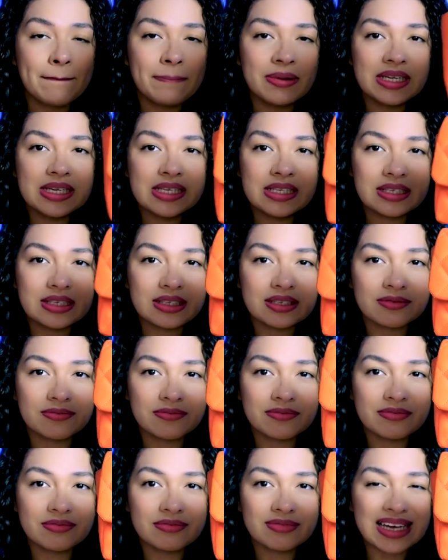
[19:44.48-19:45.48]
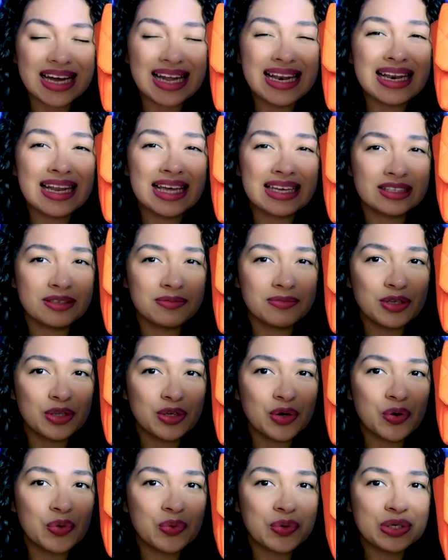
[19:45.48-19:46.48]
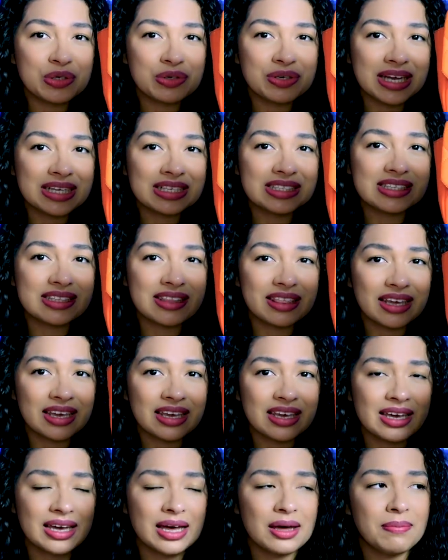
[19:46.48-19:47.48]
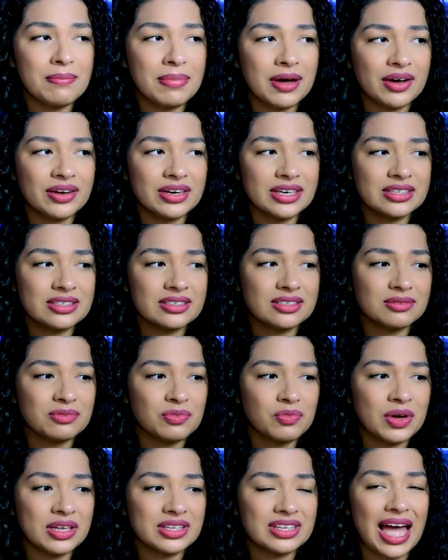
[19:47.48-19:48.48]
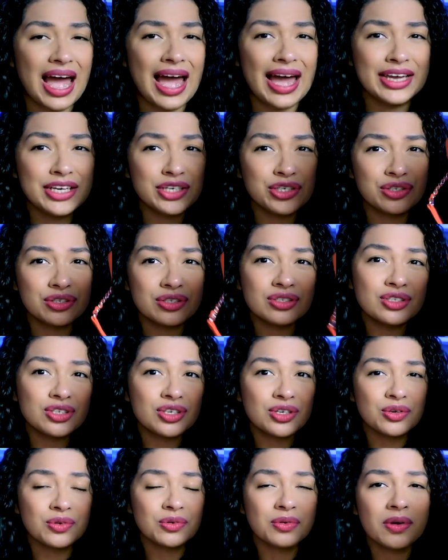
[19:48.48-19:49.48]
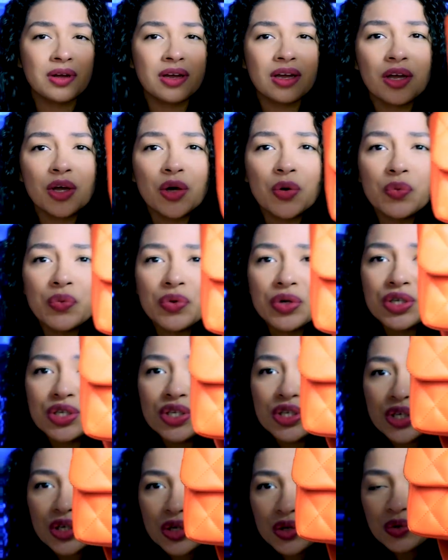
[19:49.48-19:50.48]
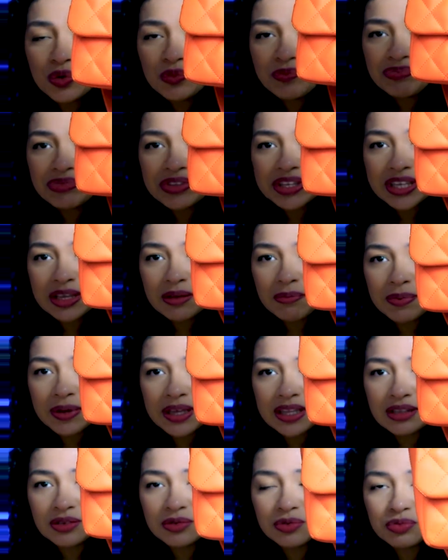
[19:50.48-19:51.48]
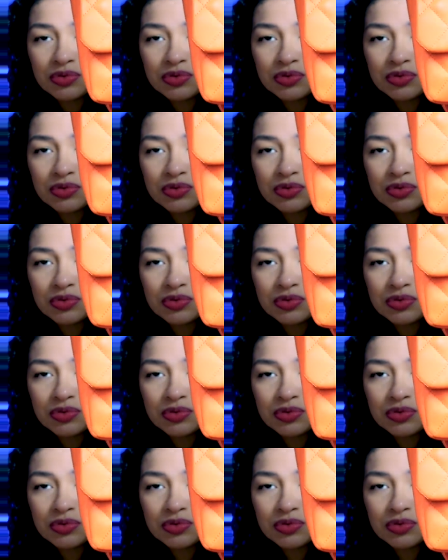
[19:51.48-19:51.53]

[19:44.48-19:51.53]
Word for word: Please let me know what you guys think about it, what I should do would you keep it?